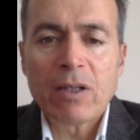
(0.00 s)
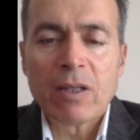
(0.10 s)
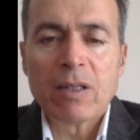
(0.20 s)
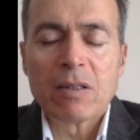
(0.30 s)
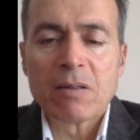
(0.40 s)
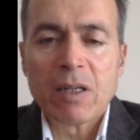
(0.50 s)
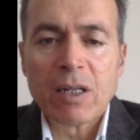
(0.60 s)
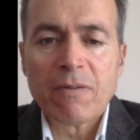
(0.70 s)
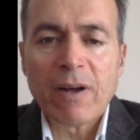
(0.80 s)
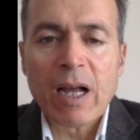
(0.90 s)
It is
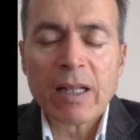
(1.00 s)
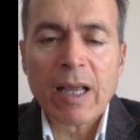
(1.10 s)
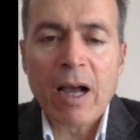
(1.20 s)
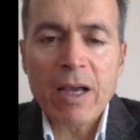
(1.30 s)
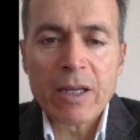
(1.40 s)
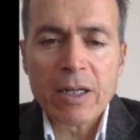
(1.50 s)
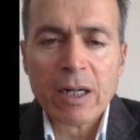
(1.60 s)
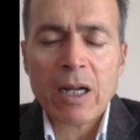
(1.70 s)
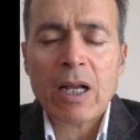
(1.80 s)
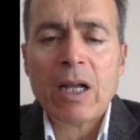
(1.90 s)
significantly higher.
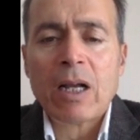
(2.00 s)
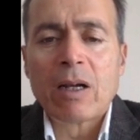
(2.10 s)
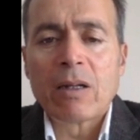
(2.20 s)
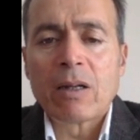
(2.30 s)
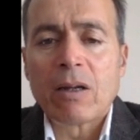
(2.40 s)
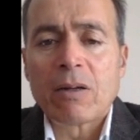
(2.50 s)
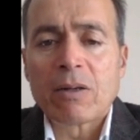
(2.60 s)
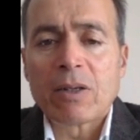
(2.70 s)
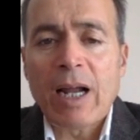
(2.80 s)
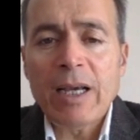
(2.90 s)

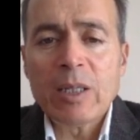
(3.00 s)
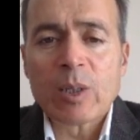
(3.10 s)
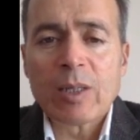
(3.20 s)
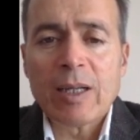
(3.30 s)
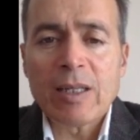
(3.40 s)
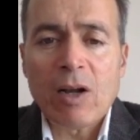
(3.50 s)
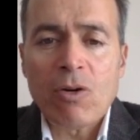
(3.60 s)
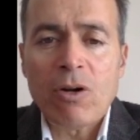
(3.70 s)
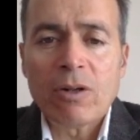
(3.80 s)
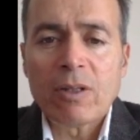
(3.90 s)
And rice as a
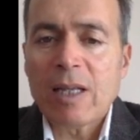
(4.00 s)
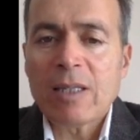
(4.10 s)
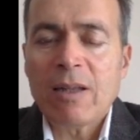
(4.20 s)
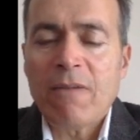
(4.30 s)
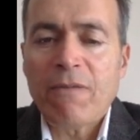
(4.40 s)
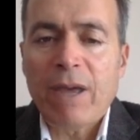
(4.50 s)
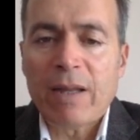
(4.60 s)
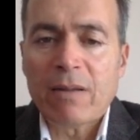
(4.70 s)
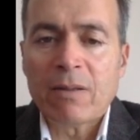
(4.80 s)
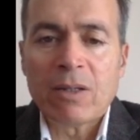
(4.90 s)
corn doesn't have
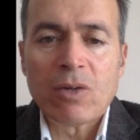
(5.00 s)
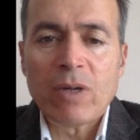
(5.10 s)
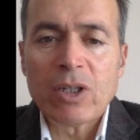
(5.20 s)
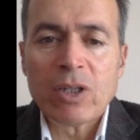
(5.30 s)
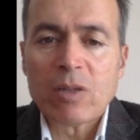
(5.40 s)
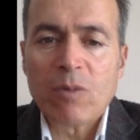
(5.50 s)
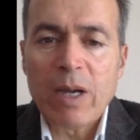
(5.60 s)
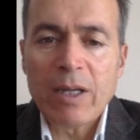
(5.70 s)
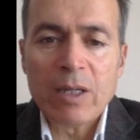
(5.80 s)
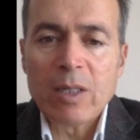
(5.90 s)
fat. And the question is,
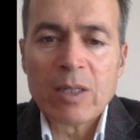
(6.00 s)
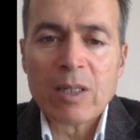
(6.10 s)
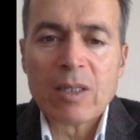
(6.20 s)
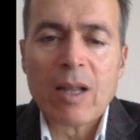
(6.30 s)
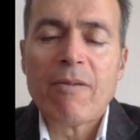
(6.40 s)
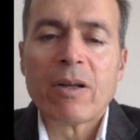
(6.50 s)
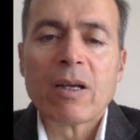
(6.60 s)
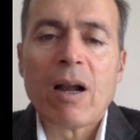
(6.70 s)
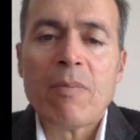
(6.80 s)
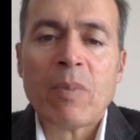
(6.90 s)
why is this 11
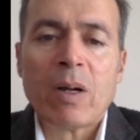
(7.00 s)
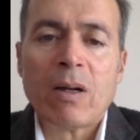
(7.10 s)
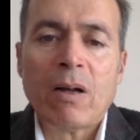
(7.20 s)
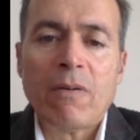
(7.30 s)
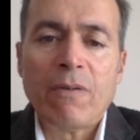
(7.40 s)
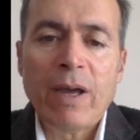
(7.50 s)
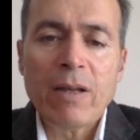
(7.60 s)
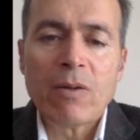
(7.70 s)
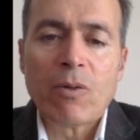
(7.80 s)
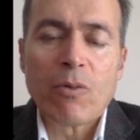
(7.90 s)
gram fat,
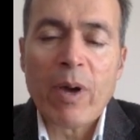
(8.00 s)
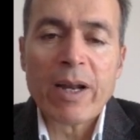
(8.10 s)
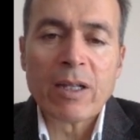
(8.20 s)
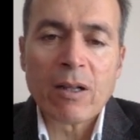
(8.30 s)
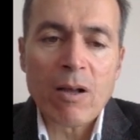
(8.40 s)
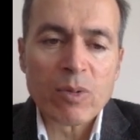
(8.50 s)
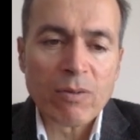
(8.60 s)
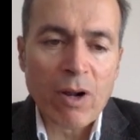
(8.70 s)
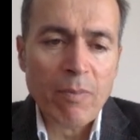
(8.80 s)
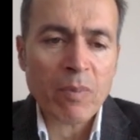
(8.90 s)
or where it comes
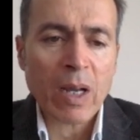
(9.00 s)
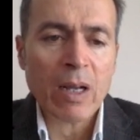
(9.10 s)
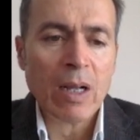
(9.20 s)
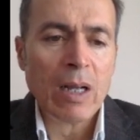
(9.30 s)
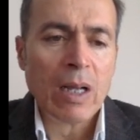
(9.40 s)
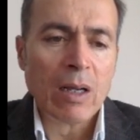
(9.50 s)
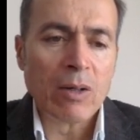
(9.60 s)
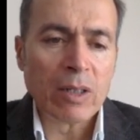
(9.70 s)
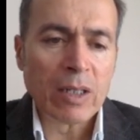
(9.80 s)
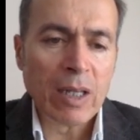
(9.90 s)
from?
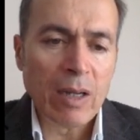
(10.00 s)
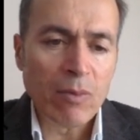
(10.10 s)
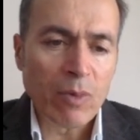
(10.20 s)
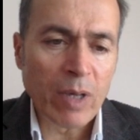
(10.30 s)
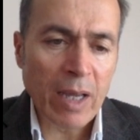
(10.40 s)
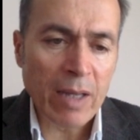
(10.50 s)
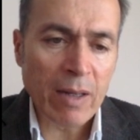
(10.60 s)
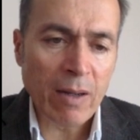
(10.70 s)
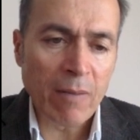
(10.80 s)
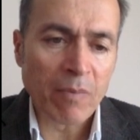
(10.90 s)
And here we
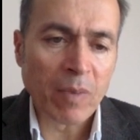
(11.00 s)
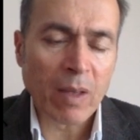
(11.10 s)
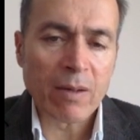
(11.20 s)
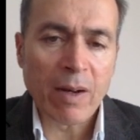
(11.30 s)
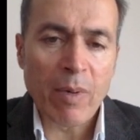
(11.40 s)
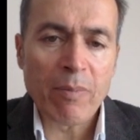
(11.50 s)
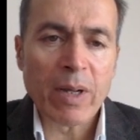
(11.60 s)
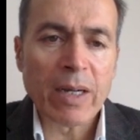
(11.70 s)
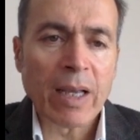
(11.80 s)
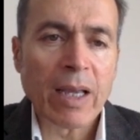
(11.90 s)
can
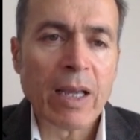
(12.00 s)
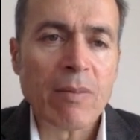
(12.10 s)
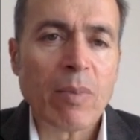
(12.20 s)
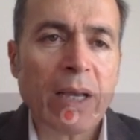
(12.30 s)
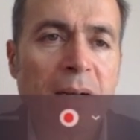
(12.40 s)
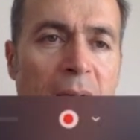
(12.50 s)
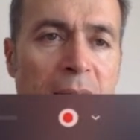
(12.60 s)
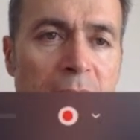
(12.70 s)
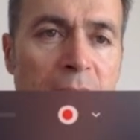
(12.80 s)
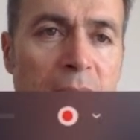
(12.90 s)
remember again by rice.